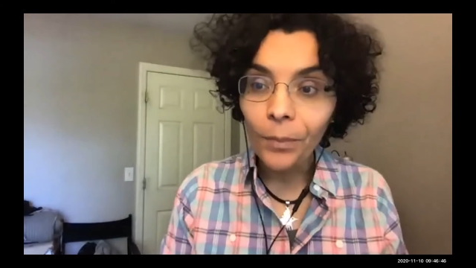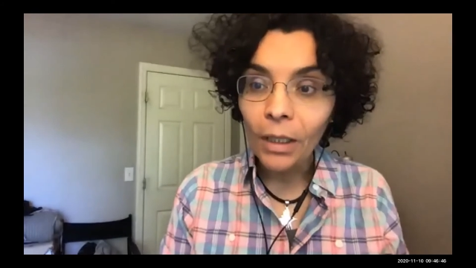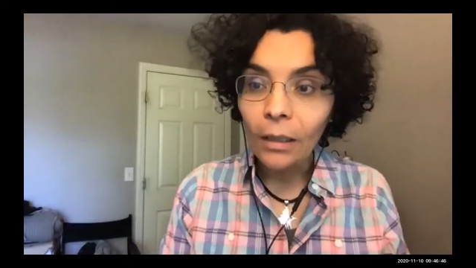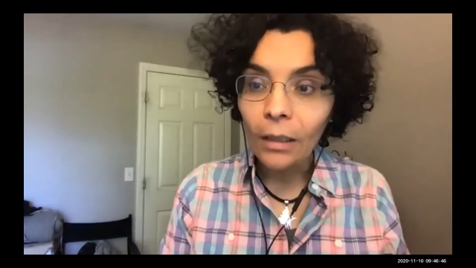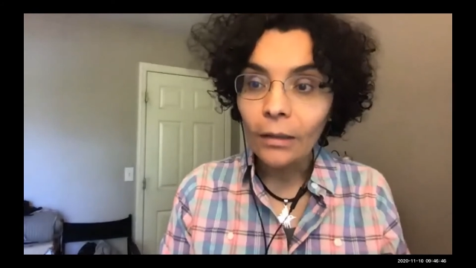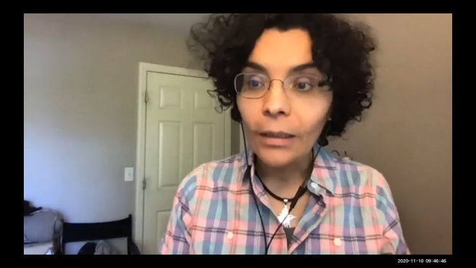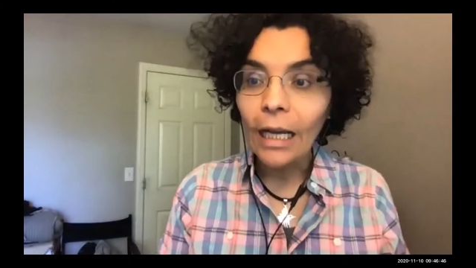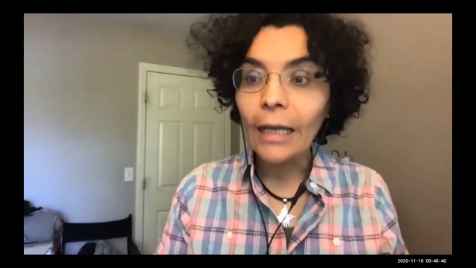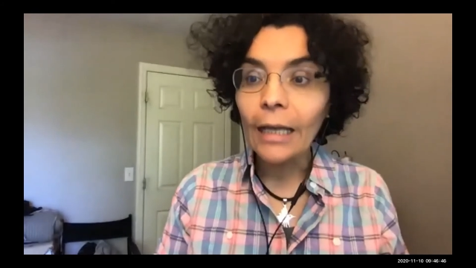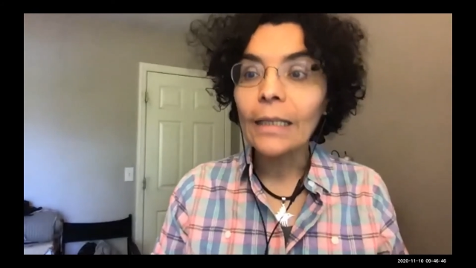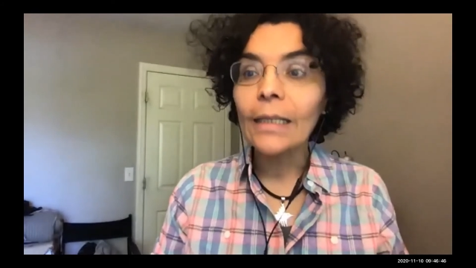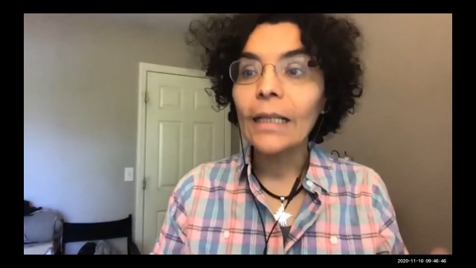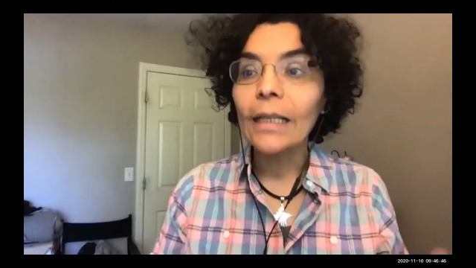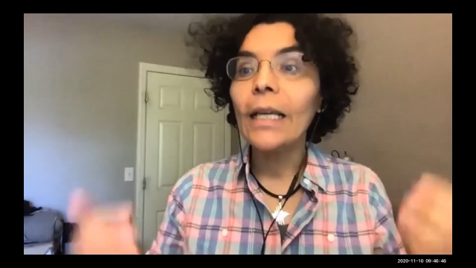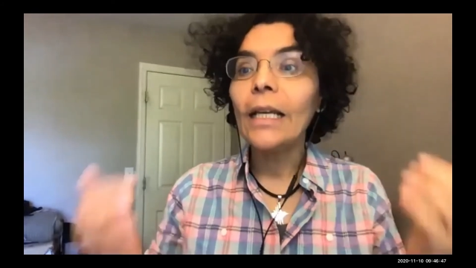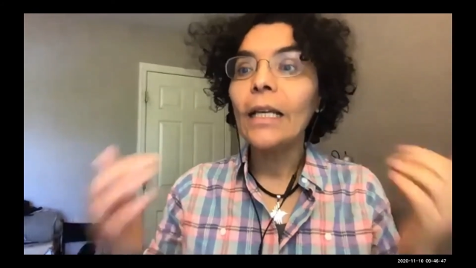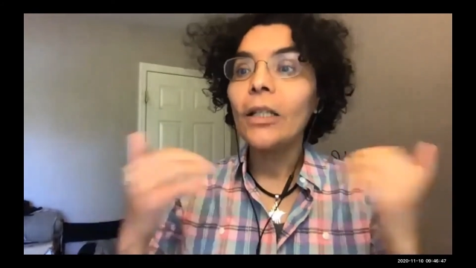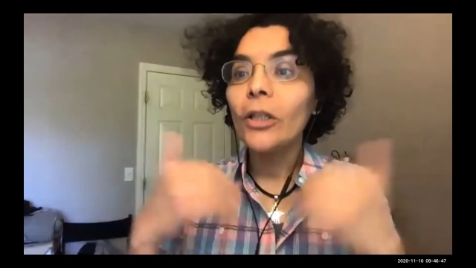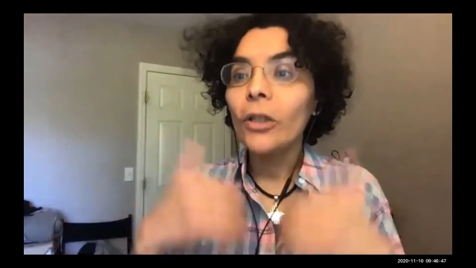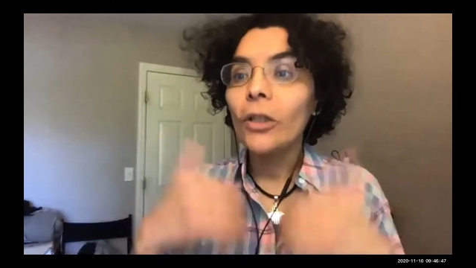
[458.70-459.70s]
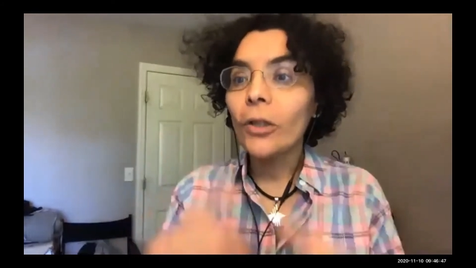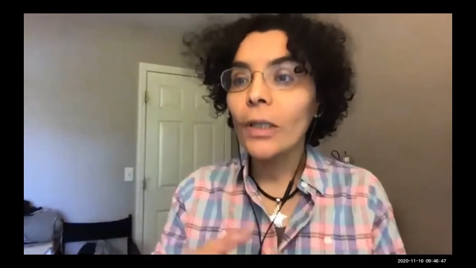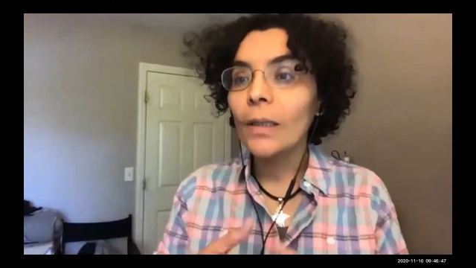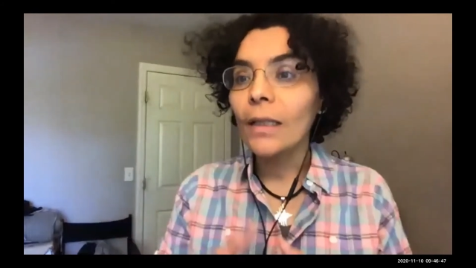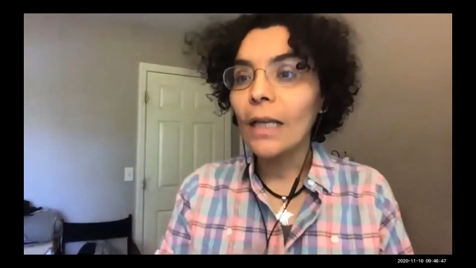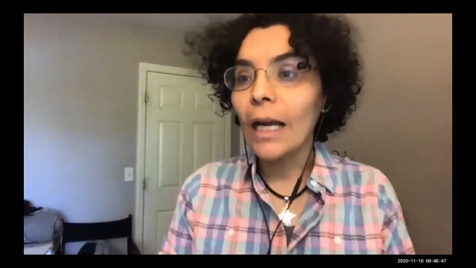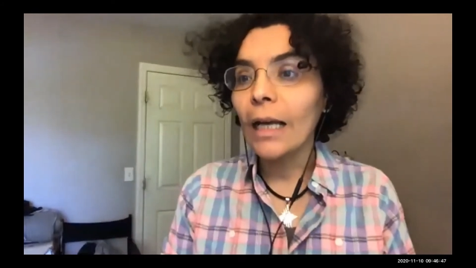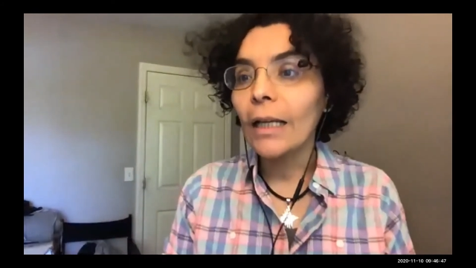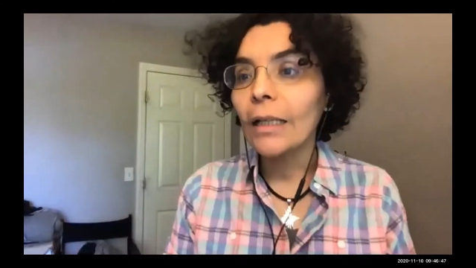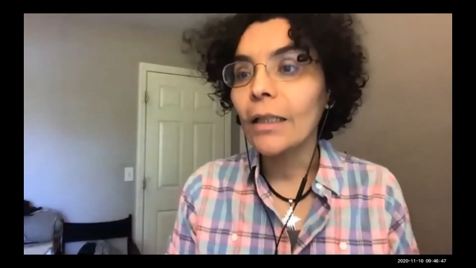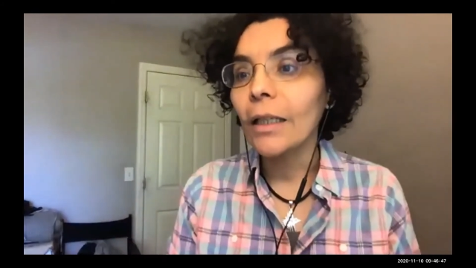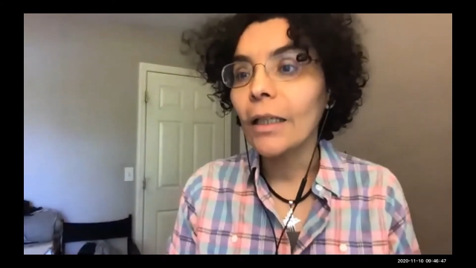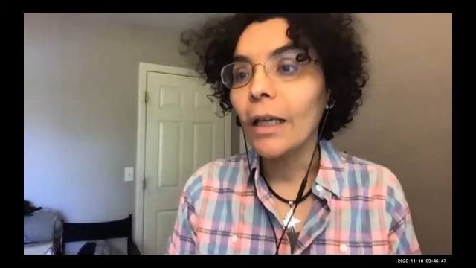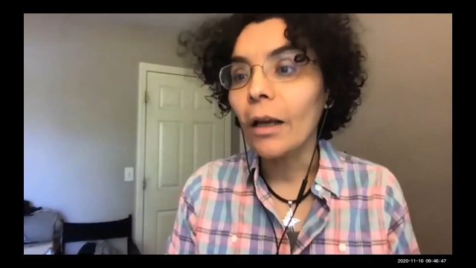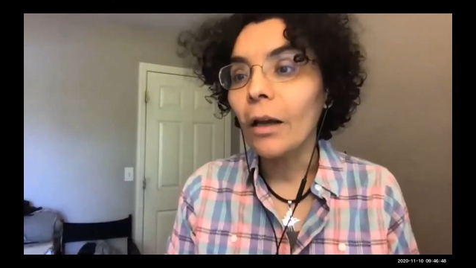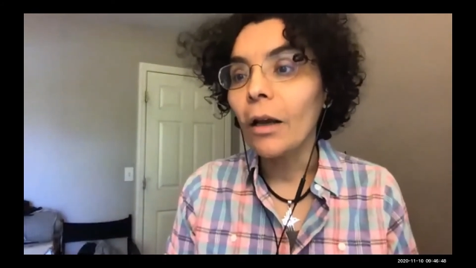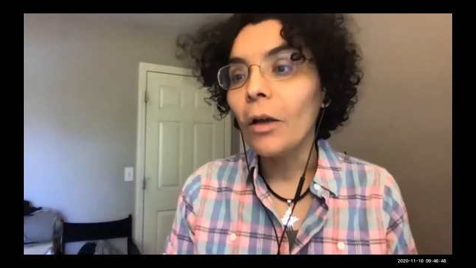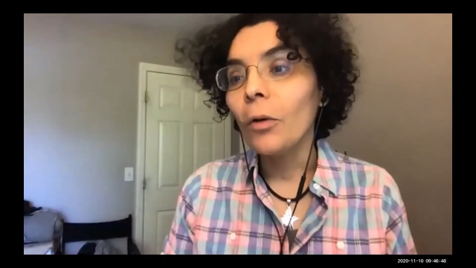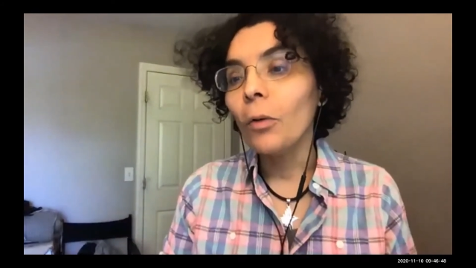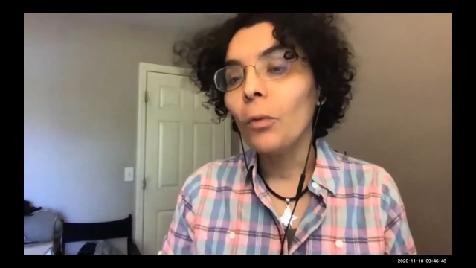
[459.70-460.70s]
that is
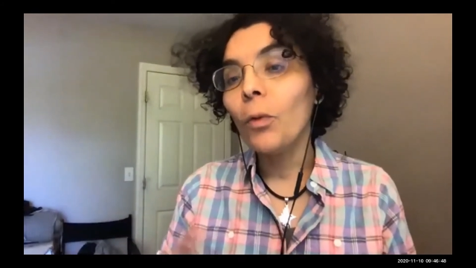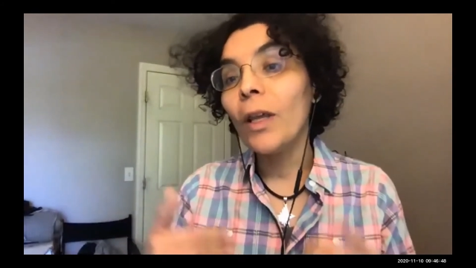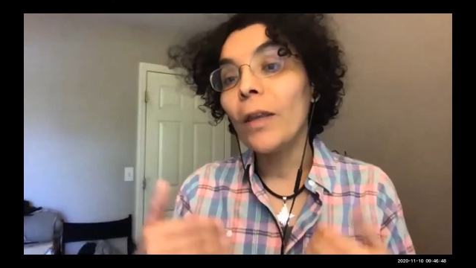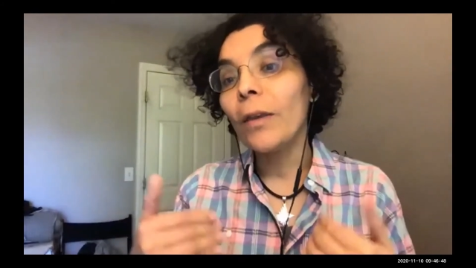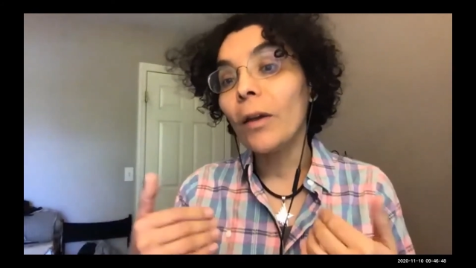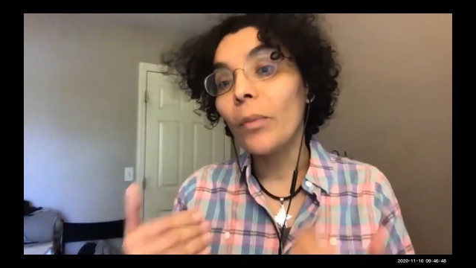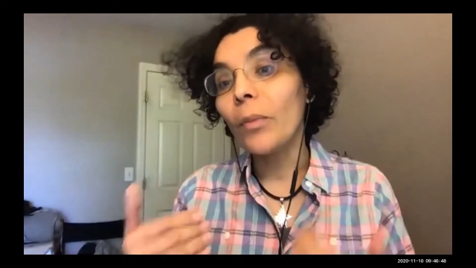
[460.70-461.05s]
intersecting with